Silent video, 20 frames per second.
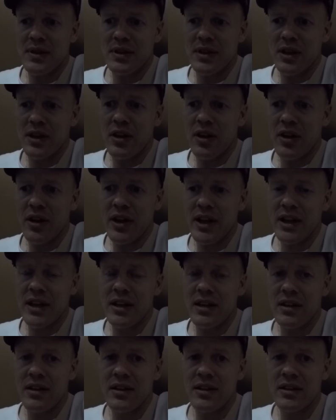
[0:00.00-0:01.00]
the guy,
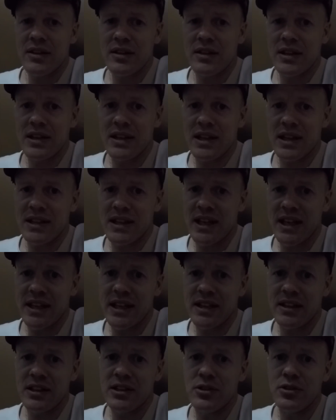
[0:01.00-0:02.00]
the
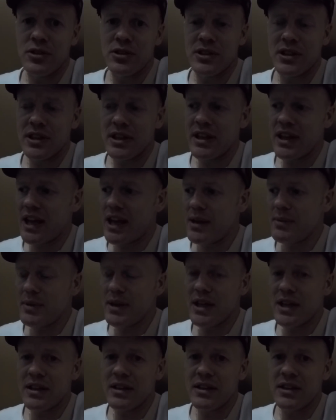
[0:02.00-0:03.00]
ticket conductor came
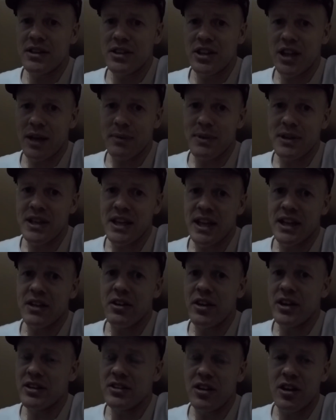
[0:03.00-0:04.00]
in, checked the ticket.
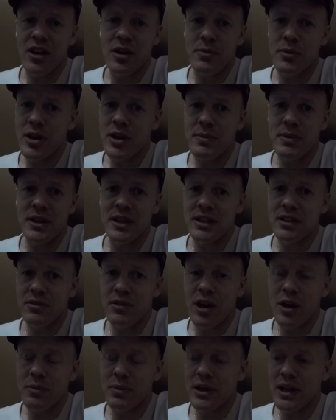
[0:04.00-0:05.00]
I thought I might have been in the
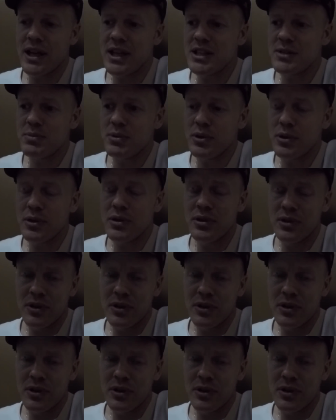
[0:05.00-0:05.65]
wrong place, but